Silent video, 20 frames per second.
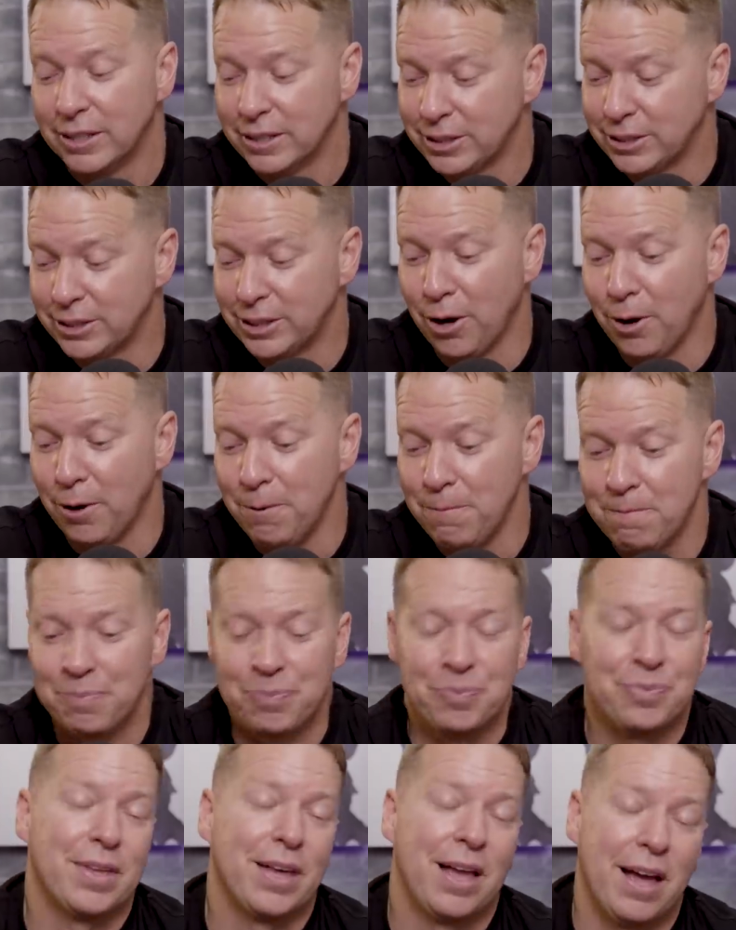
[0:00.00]
So
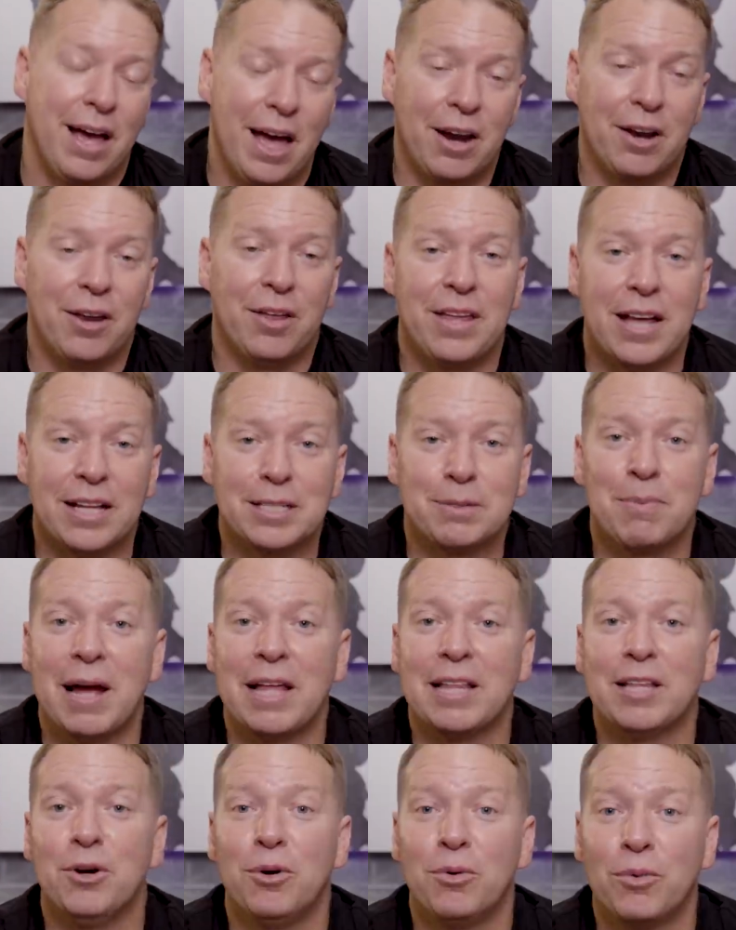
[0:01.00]
I don't know. That's
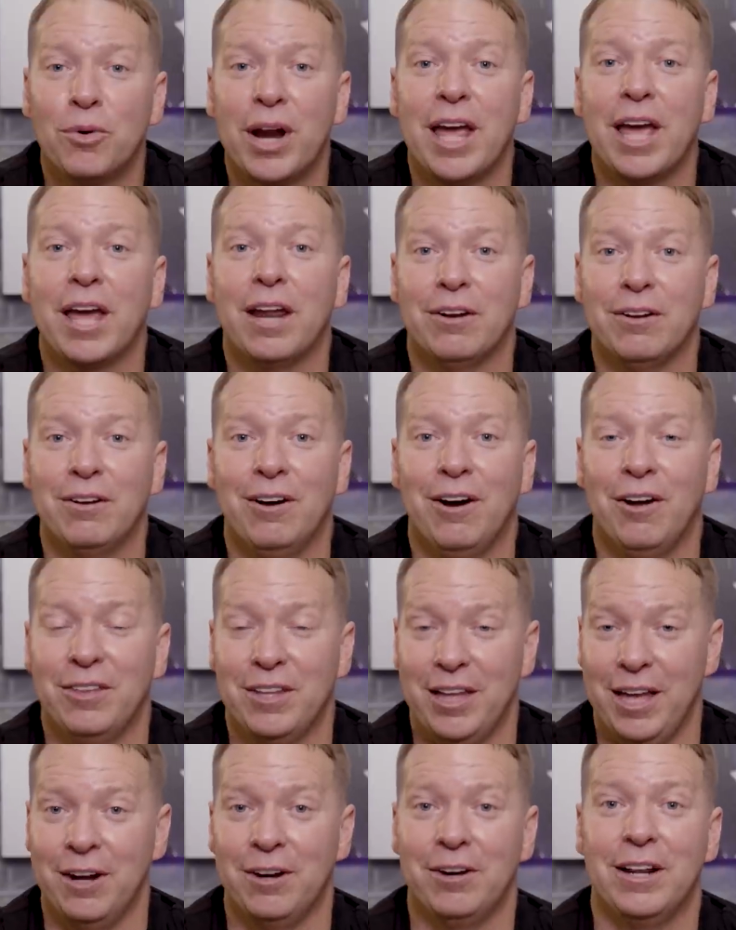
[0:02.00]
my little rant on
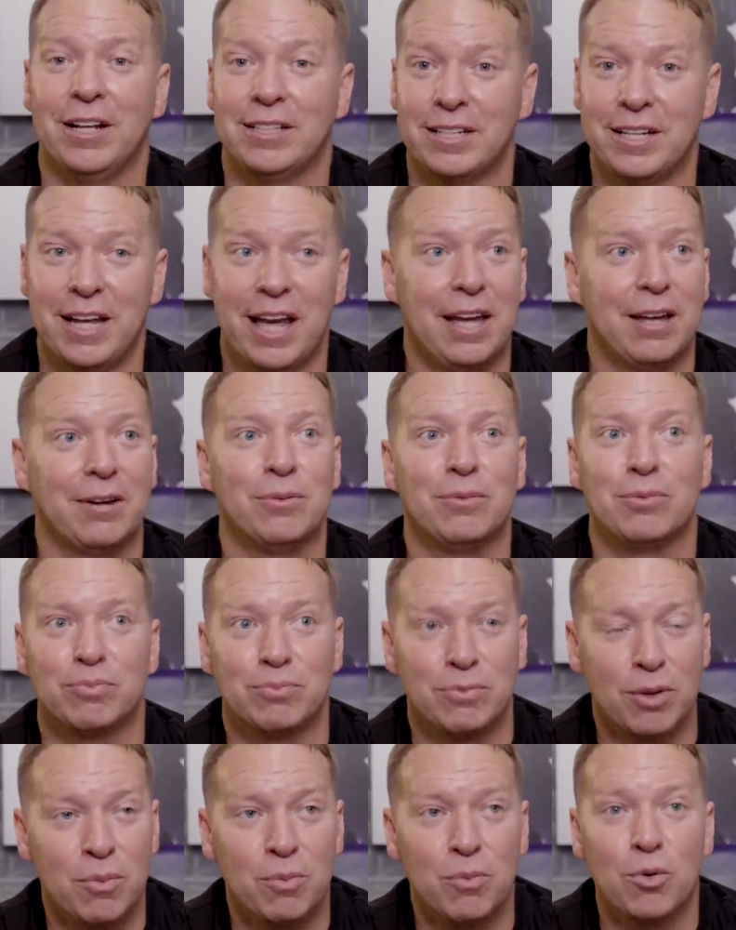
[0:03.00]
the internet today and,
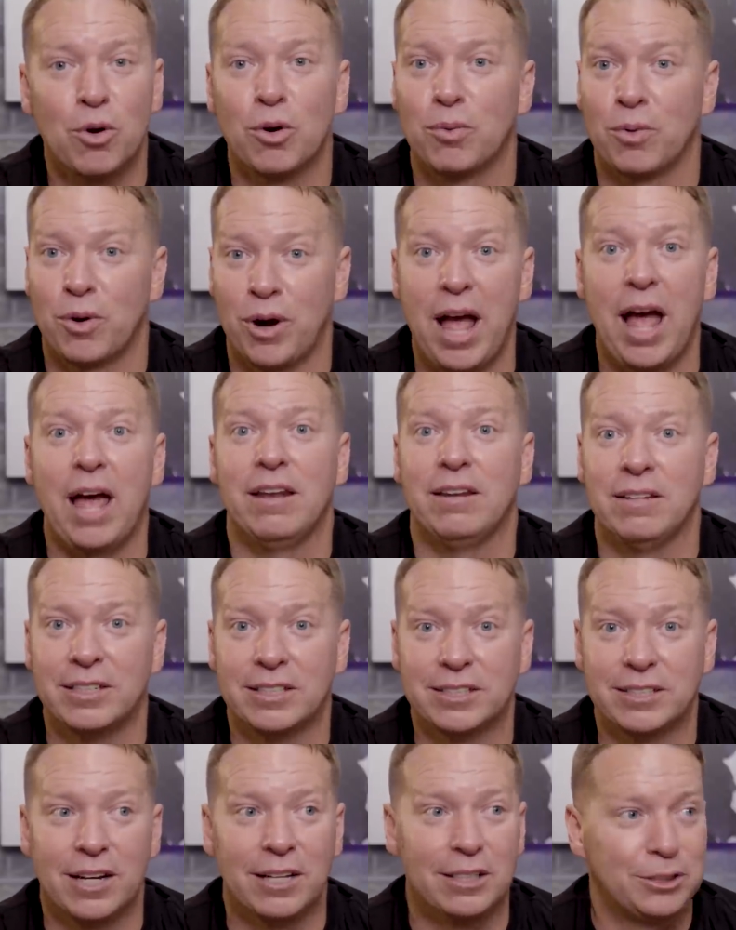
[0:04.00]
and where we're at in
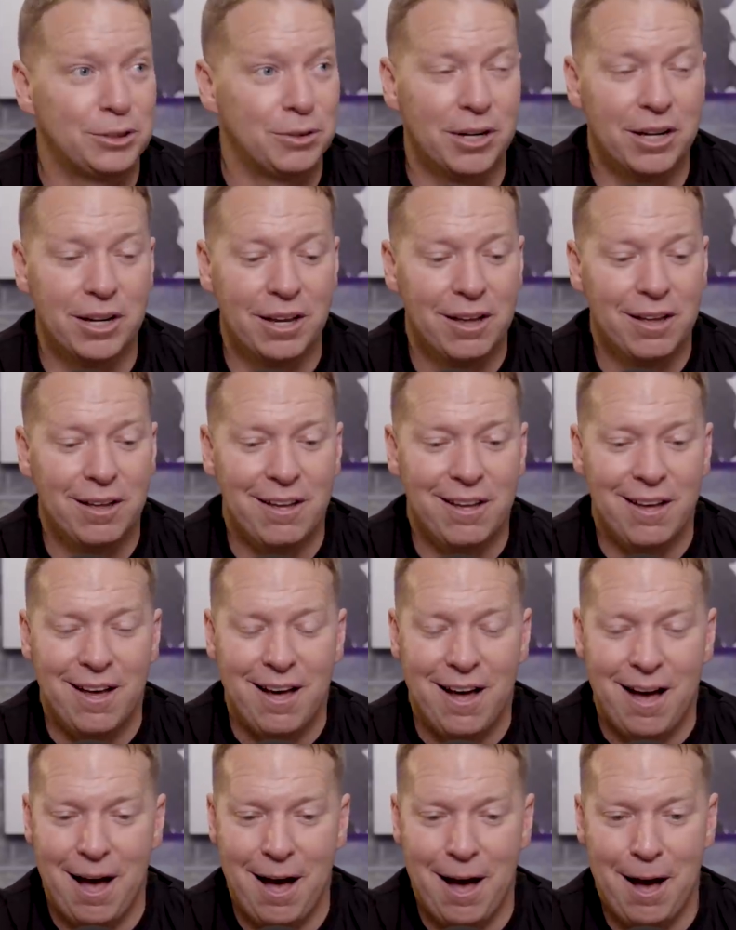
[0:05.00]
this country.
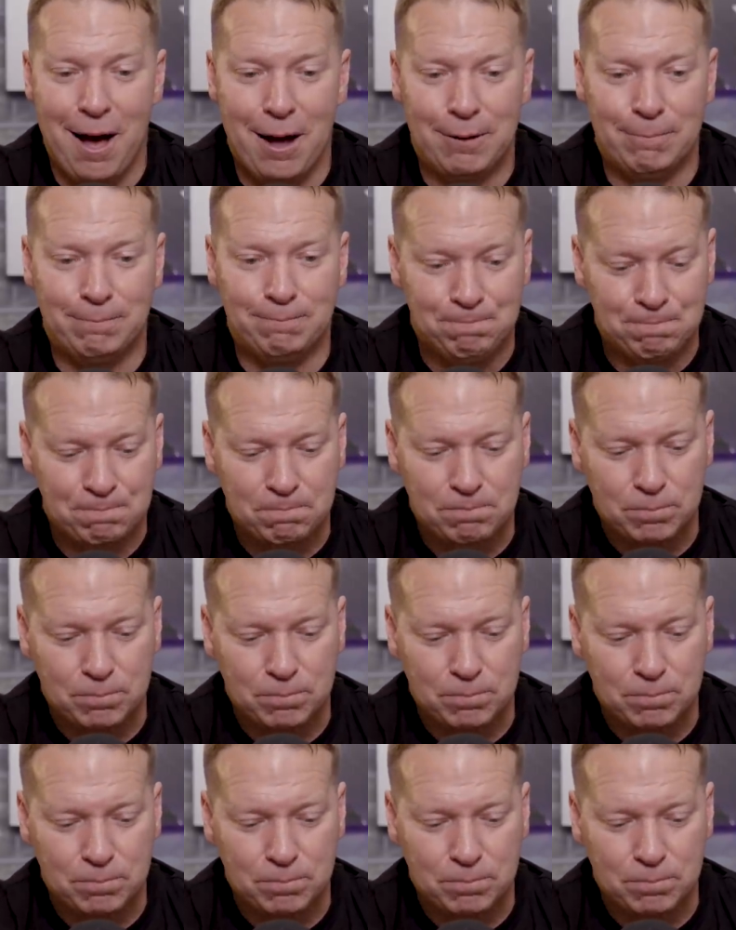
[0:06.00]
Um,